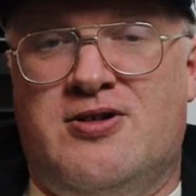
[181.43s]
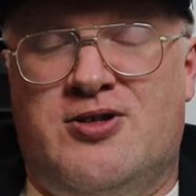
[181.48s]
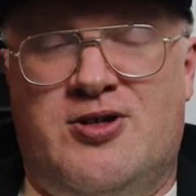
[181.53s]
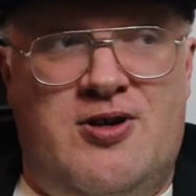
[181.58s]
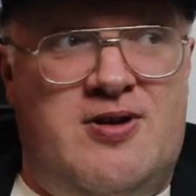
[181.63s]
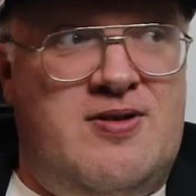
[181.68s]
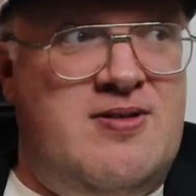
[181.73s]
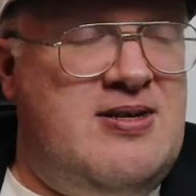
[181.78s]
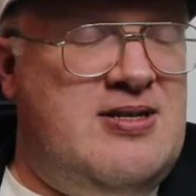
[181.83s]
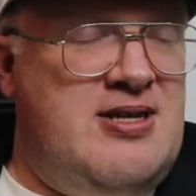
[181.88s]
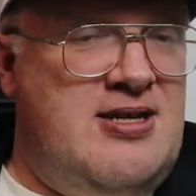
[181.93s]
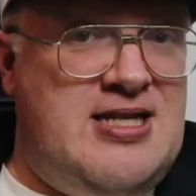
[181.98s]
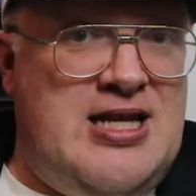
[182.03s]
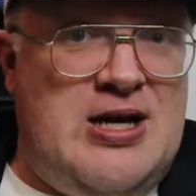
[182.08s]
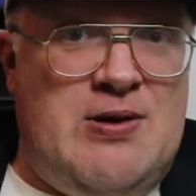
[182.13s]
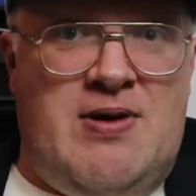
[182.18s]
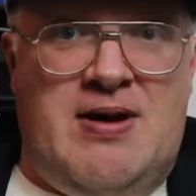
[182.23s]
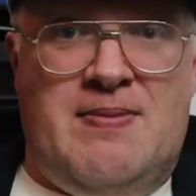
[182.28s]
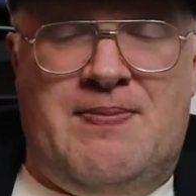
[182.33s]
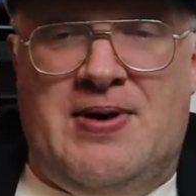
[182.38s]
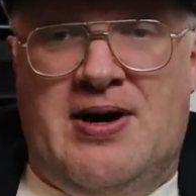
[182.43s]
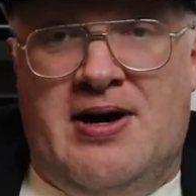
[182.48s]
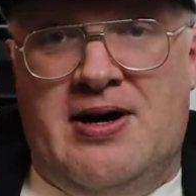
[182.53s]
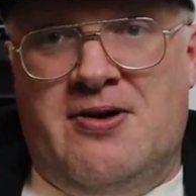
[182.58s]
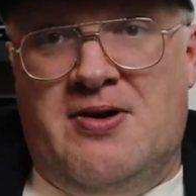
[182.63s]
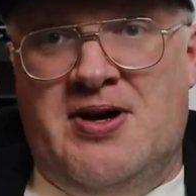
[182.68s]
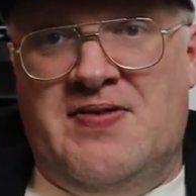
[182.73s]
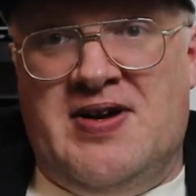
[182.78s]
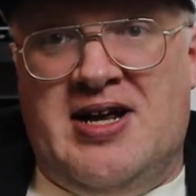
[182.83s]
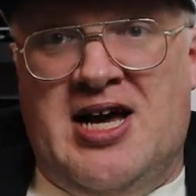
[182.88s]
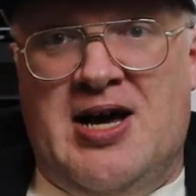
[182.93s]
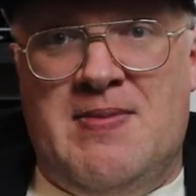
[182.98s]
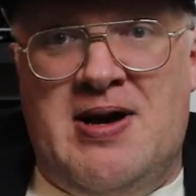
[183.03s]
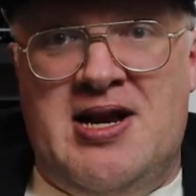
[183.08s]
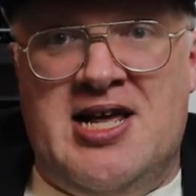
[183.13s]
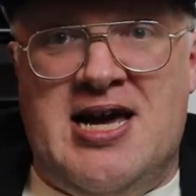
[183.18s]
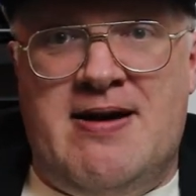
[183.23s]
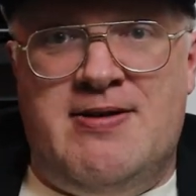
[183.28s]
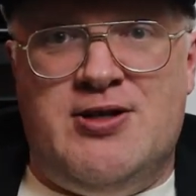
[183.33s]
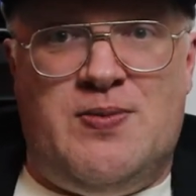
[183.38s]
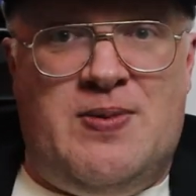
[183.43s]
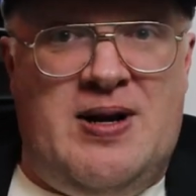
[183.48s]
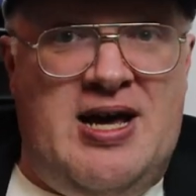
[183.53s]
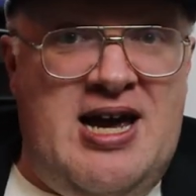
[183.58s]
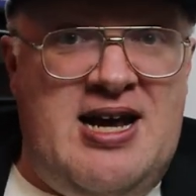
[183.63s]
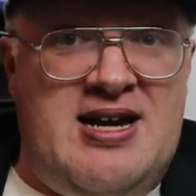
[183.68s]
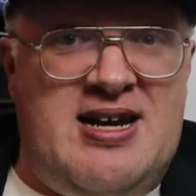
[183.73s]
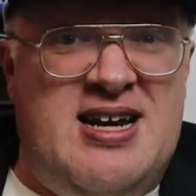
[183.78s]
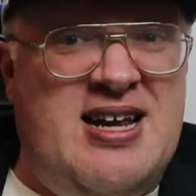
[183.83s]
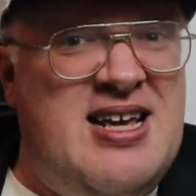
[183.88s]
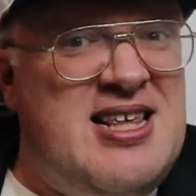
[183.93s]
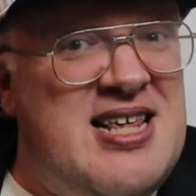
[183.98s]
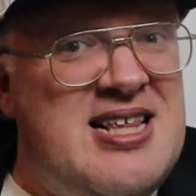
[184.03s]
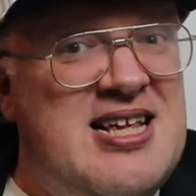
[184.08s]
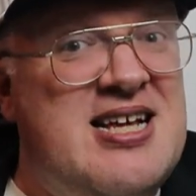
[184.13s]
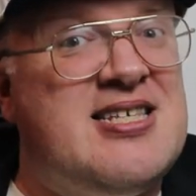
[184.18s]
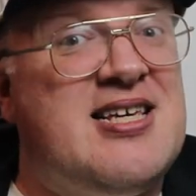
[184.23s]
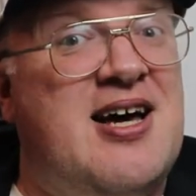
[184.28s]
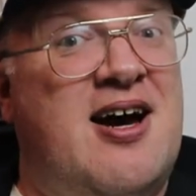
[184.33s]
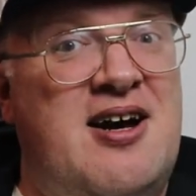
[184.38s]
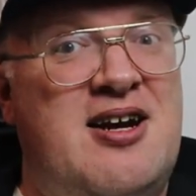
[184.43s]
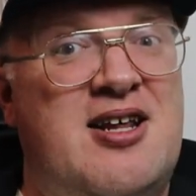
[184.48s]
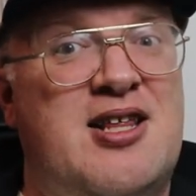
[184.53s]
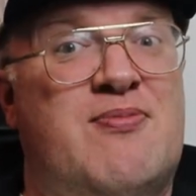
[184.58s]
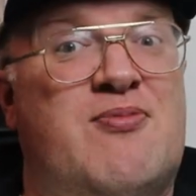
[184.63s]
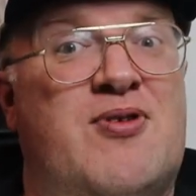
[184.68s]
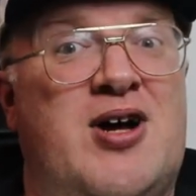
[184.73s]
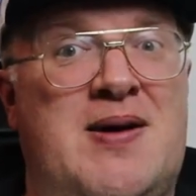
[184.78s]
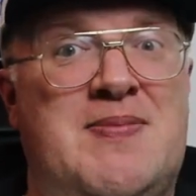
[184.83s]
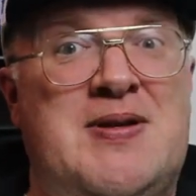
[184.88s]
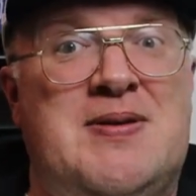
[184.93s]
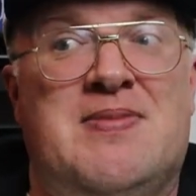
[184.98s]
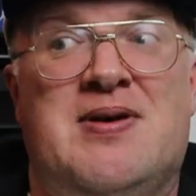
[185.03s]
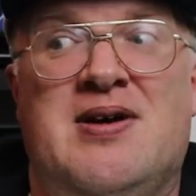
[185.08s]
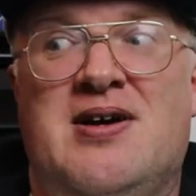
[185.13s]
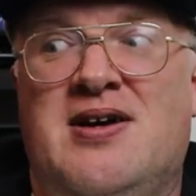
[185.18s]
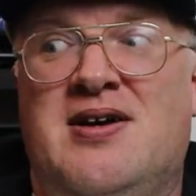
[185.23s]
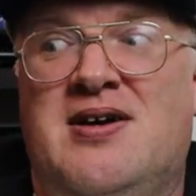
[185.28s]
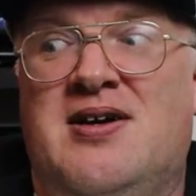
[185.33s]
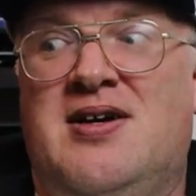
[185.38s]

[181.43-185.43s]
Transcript: during the season that went by, or even how many games are played, and I think that's kind of the problem.